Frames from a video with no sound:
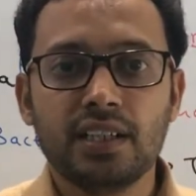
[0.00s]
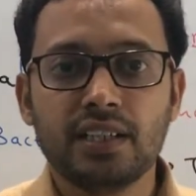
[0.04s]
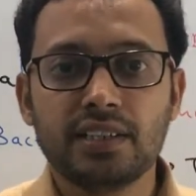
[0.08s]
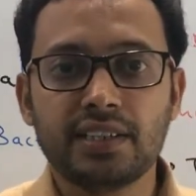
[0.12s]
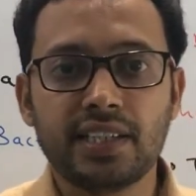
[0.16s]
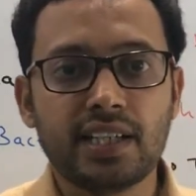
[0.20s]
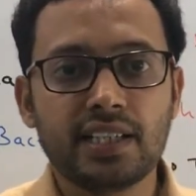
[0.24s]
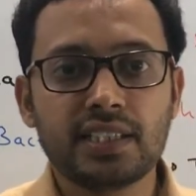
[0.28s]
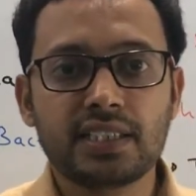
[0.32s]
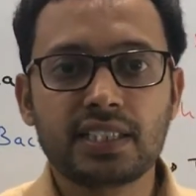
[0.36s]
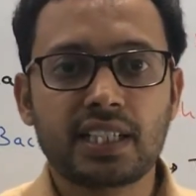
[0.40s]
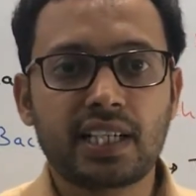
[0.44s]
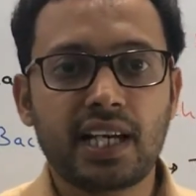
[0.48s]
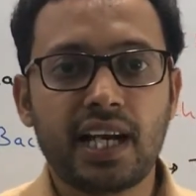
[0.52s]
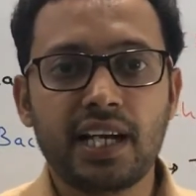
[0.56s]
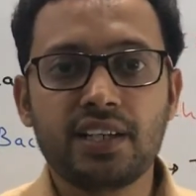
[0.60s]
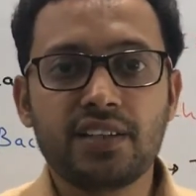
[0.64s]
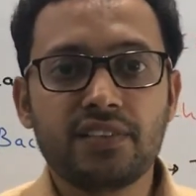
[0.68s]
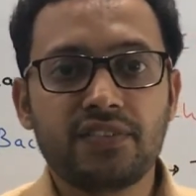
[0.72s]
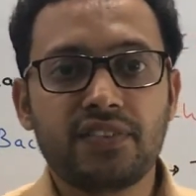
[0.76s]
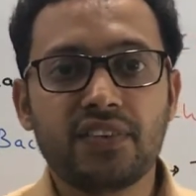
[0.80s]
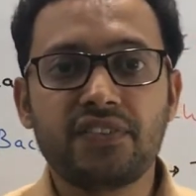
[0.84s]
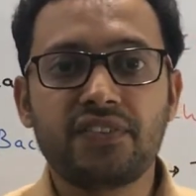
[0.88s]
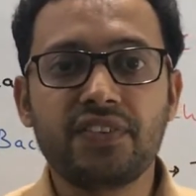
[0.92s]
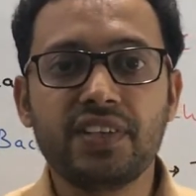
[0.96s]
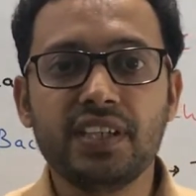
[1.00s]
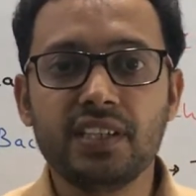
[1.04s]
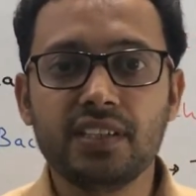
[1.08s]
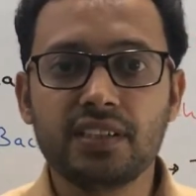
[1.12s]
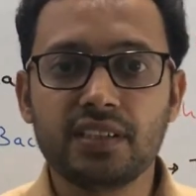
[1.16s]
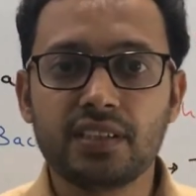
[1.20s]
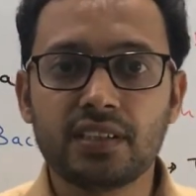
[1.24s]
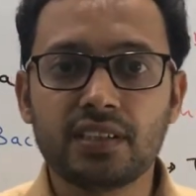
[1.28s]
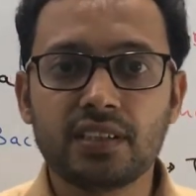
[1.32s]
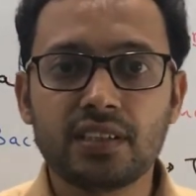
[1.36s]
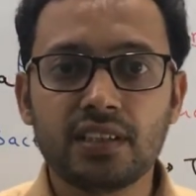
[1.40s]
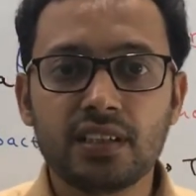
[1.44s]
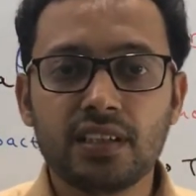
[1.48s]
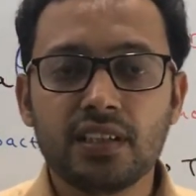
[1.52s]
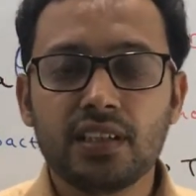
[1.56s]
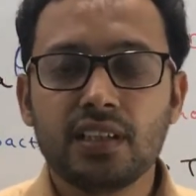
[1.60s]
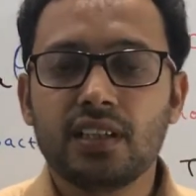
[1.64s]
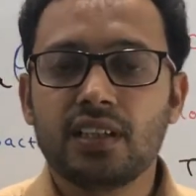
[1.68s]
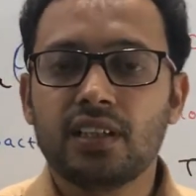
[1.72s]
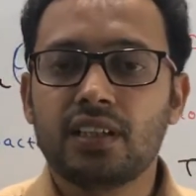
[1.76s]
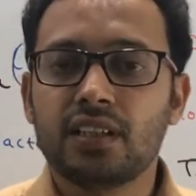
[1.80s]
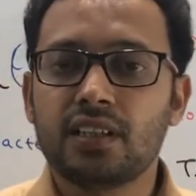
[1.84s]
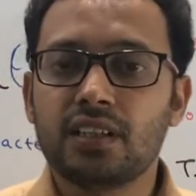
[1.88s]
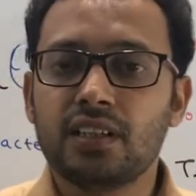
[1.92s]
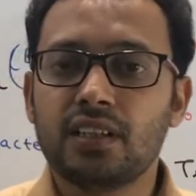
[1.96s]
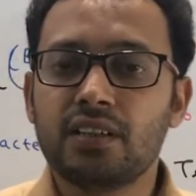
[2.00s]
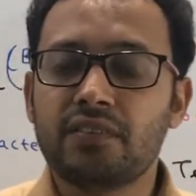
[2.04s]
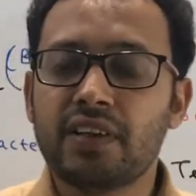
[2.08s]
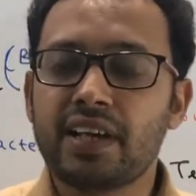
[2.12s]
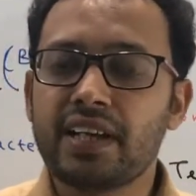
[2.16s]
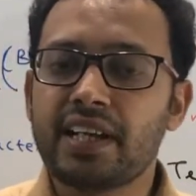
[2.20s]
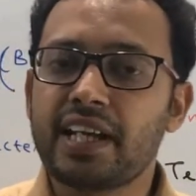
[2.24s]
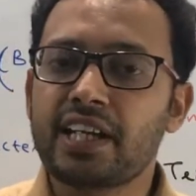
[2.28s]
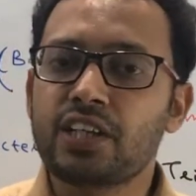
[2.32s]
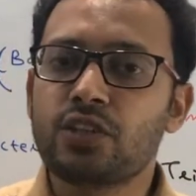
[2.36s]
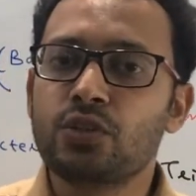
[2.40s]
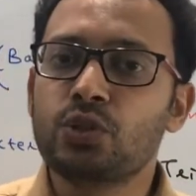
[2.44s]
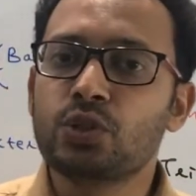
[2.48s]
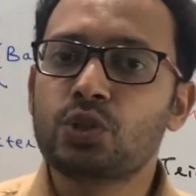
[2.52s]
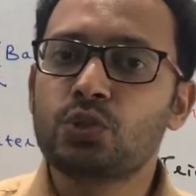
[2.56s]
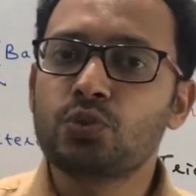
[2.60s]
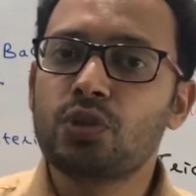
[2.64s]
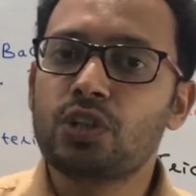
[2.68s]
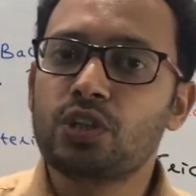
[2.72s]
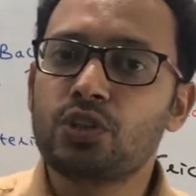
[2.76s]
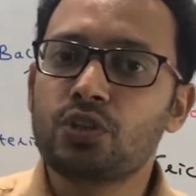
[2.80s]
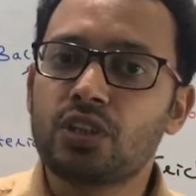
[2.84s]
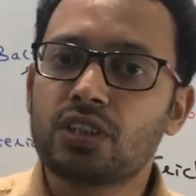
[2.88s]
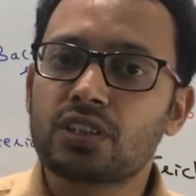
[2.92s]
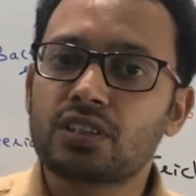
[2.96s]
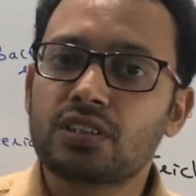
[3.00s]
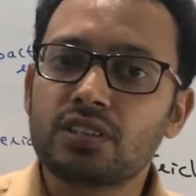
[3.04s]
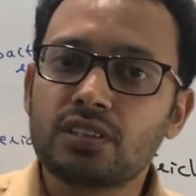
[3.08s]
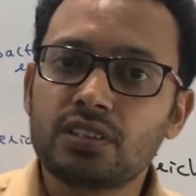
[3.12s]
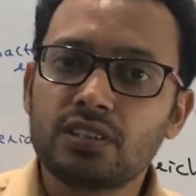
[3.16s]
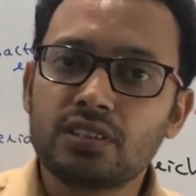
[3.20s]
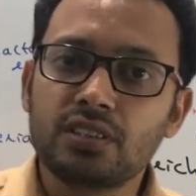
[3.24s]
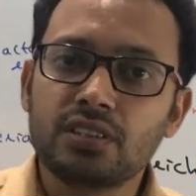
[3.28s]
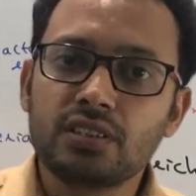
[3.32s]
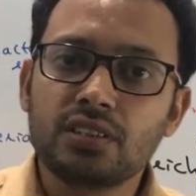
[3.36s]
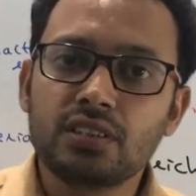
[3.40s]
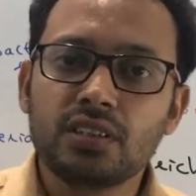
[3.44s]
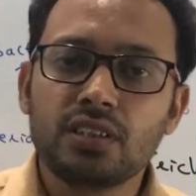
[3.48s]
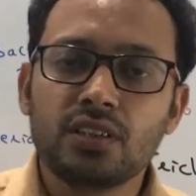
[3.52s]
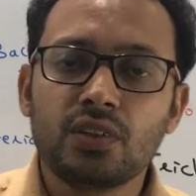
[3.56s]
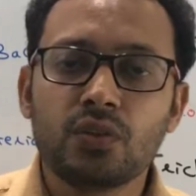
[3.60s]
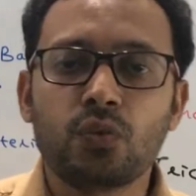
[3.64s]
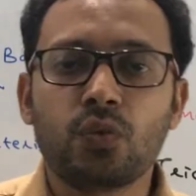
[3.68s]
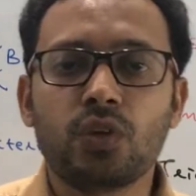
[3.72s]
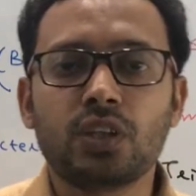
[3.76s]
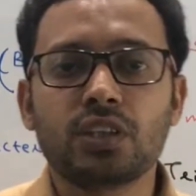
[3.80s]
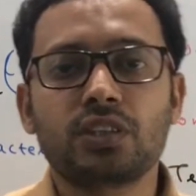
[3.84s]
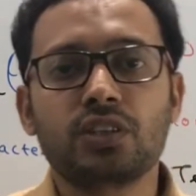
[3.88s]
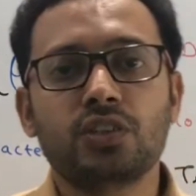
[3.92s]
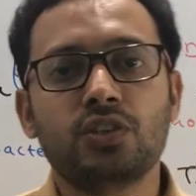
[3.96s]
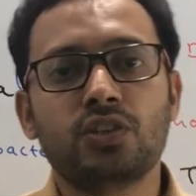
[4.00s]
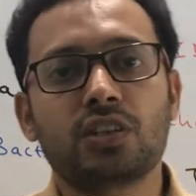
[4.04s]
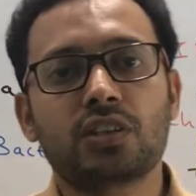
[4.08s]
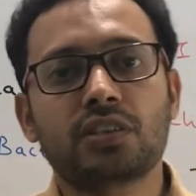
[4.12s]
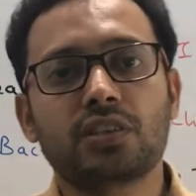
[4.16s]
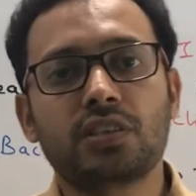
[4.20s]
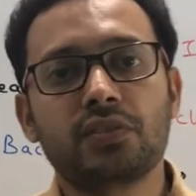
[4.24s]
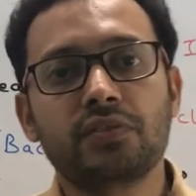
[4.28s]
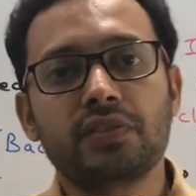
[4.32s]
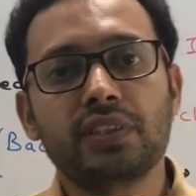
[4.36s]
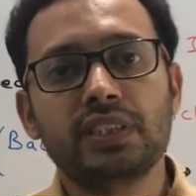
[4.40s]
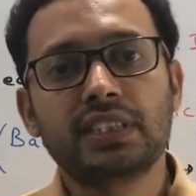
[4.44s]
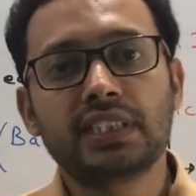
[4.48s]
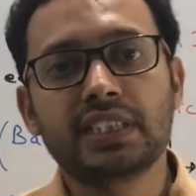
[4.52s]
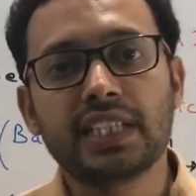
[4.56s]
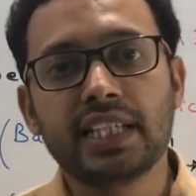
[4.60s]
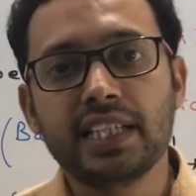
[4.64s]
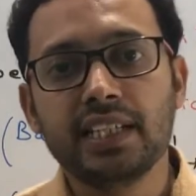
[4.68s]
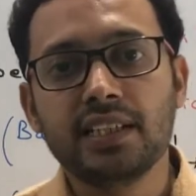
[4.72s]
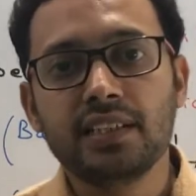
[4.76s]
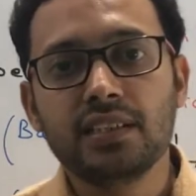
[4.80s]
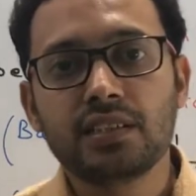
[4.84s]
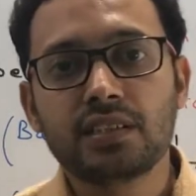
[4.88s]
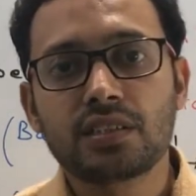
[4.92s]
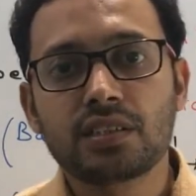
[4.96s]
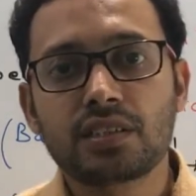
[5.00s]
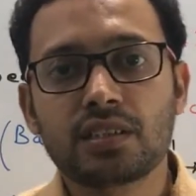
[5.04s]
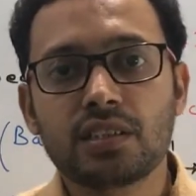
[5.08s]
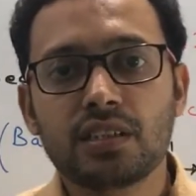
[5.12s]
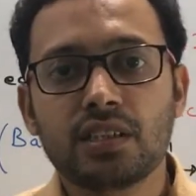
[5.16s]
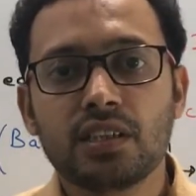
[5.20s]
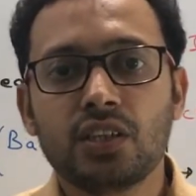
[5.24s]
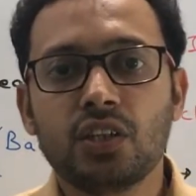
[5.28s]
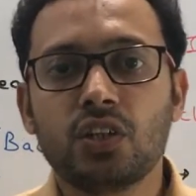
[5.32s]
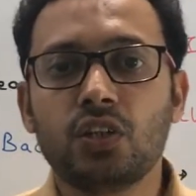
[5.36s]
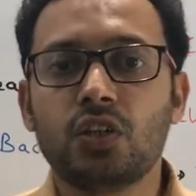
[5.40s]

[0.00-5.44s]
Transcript: There is a kind of a fear. When I go to a doctor, what the doctor will say is,